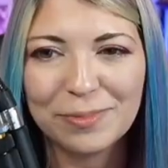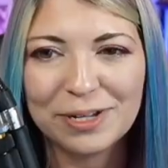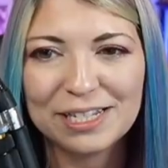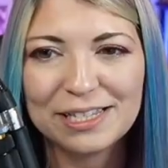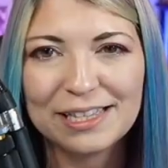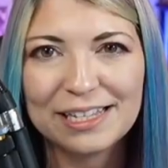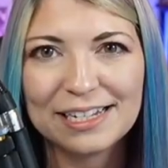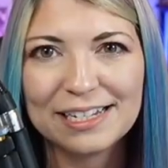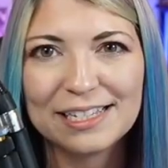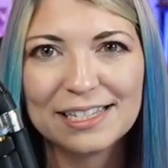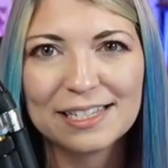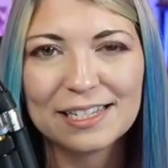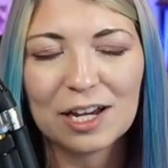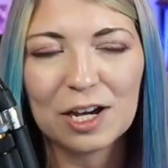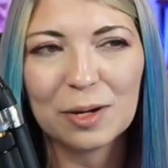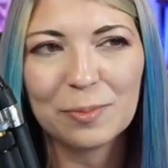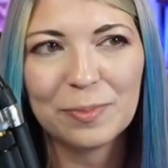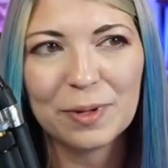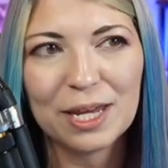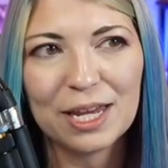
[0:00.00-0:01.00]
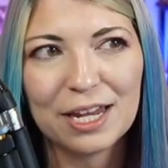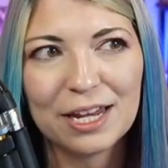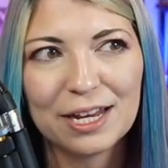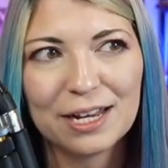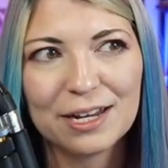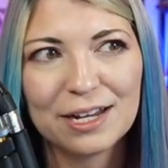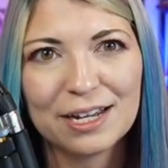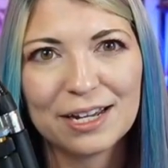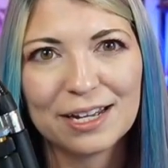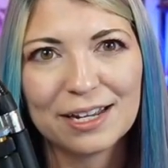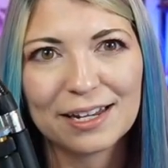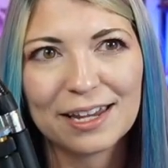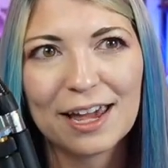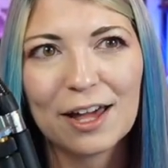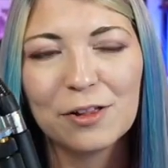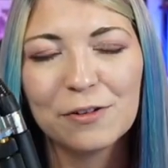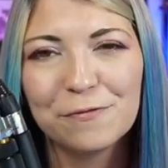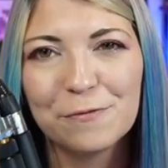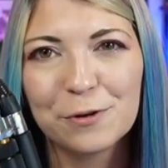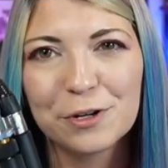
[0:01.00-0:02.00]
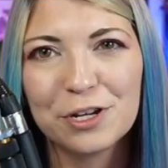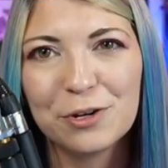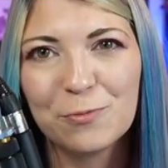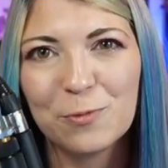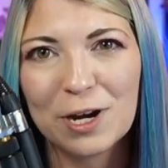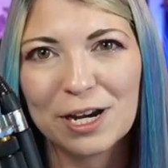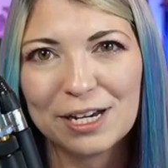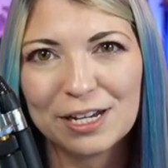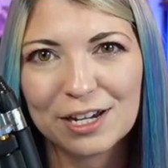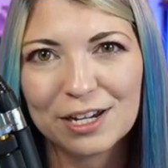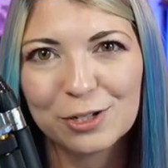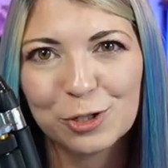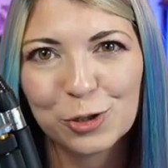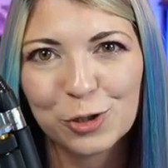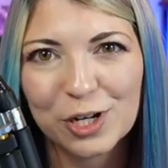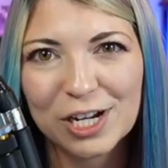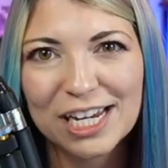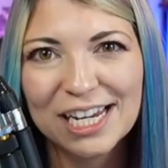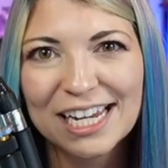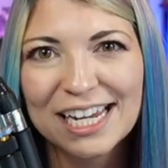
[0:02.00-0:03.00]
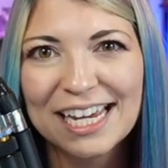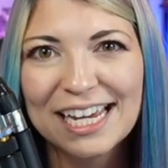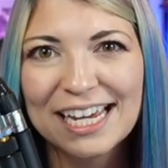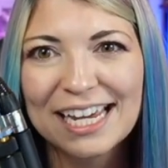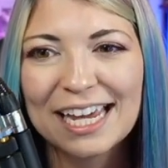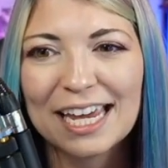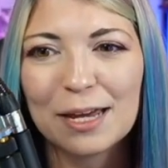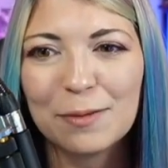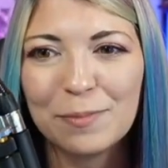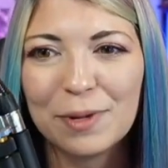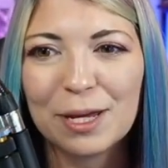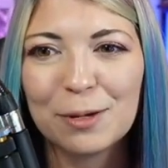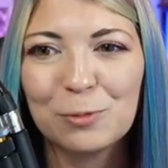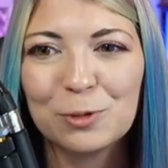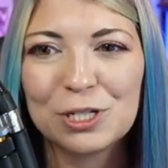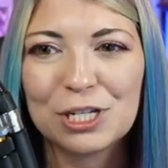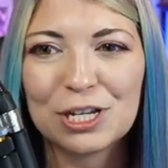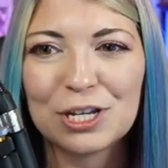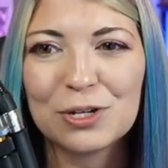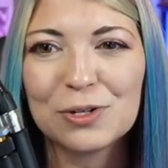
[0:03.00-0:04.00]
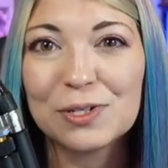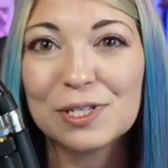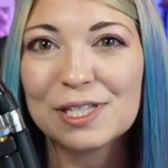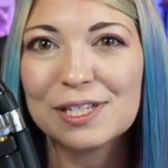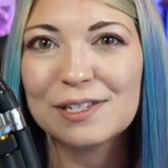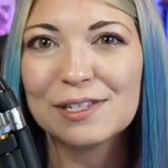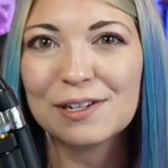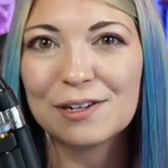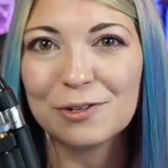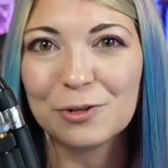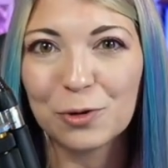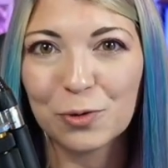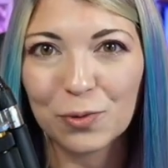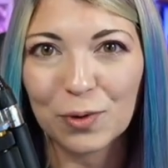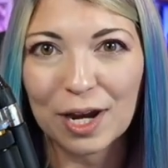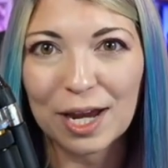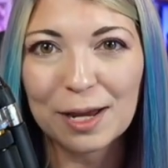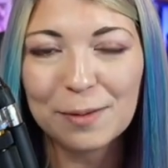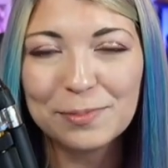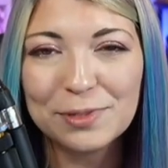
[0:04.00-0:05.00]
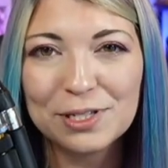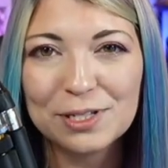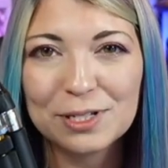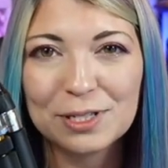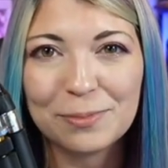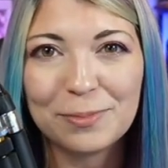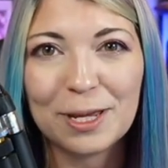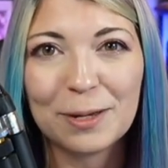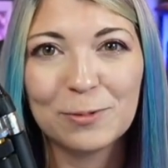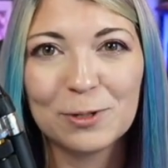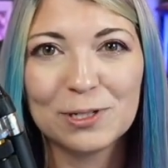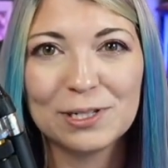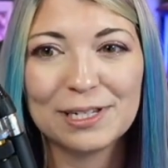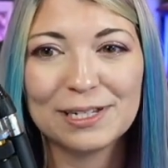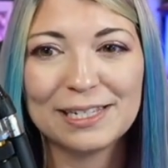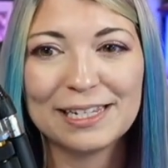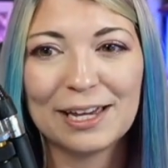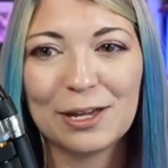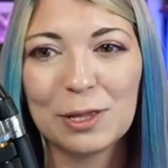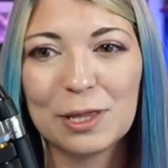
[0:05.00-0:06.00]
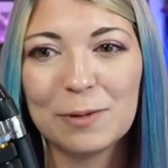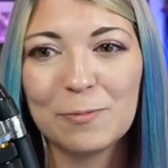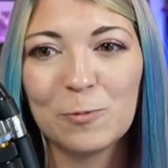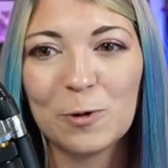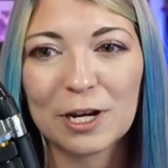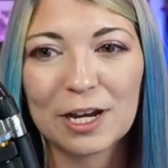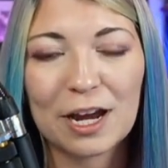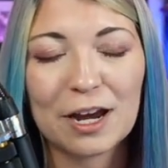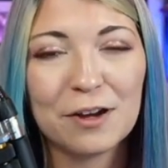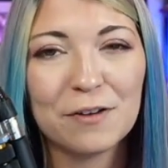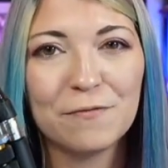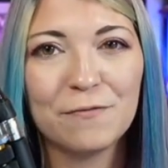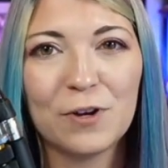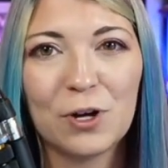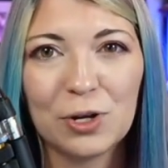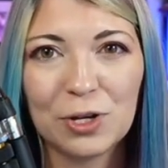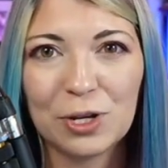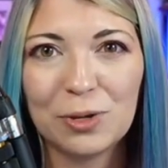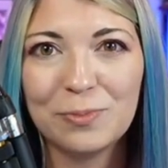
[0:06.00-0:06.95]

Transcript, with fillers: implement this up in uh, California wine country mm. and be mm. able to use this on grapes to be able to tell them what kind of